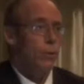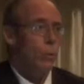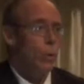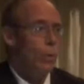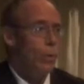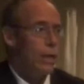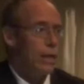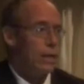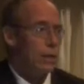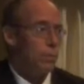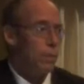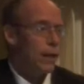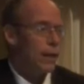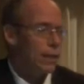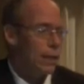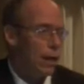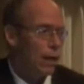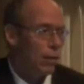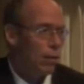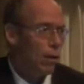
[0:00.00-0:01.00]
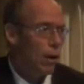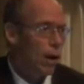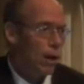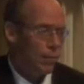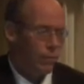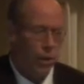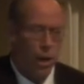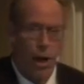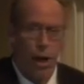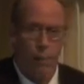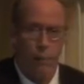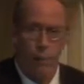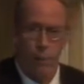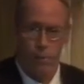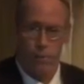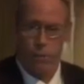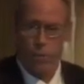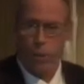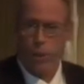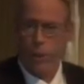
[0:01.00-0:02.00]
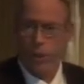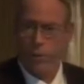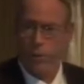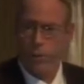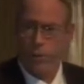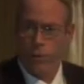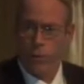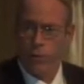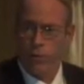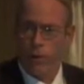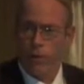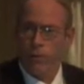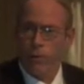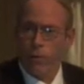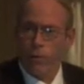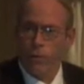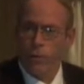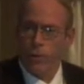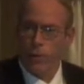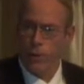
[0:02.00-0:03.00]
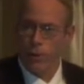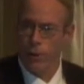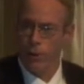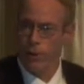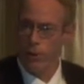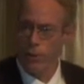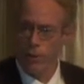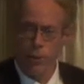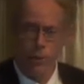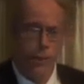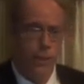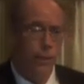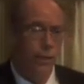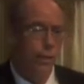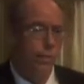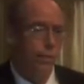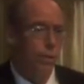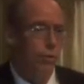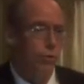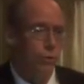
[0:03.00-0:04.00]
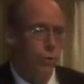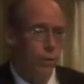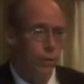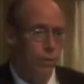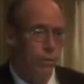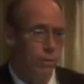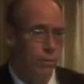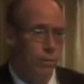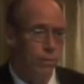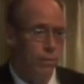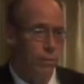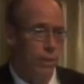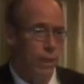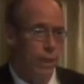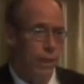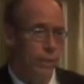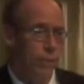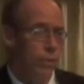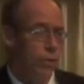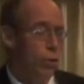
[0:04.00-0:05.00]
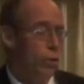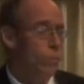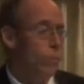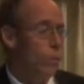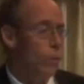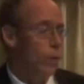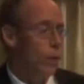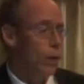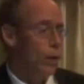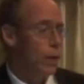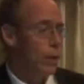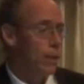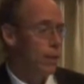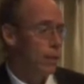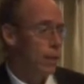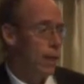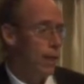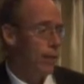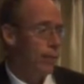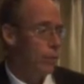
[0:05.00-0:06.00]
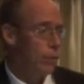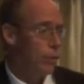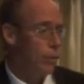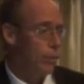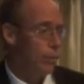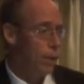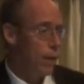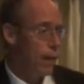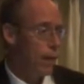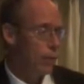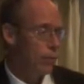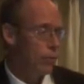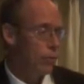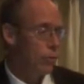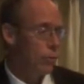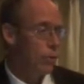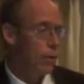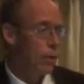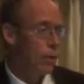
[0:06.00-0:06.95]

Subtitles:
we would expect a lot of the operative genes, if it was in this 3D dimension and it's a humanoid, to have some match.